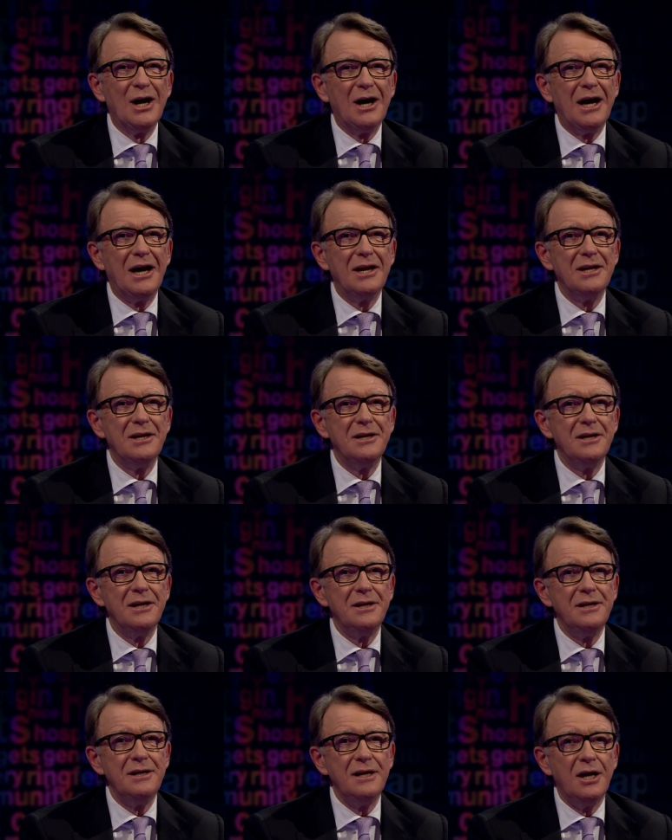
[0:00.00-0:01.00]

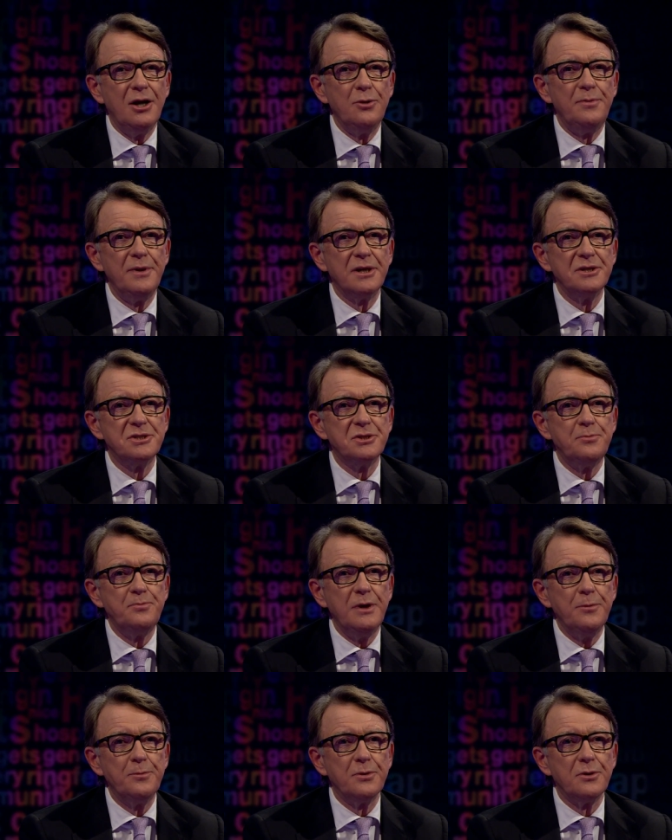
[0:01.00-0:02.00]
No, because the
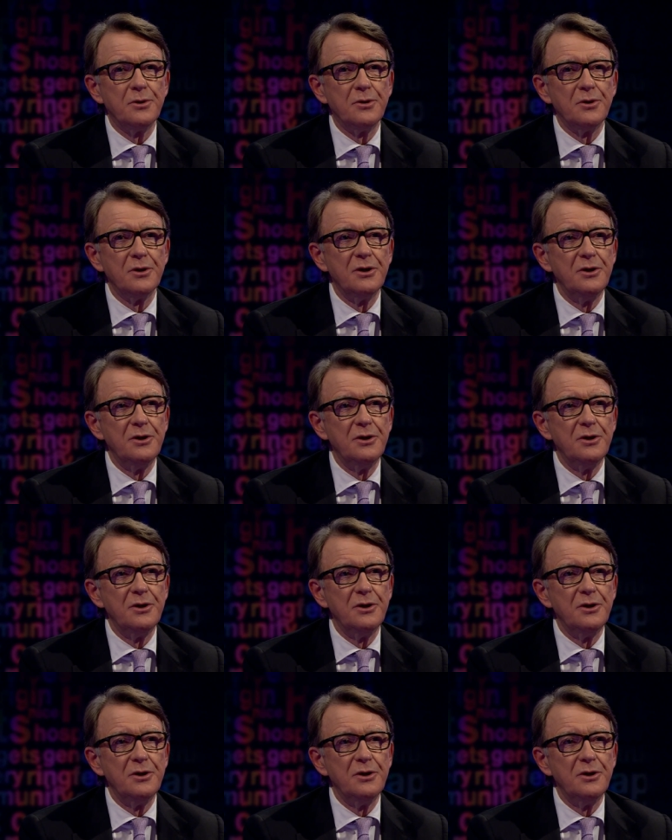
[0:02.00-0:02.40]
people,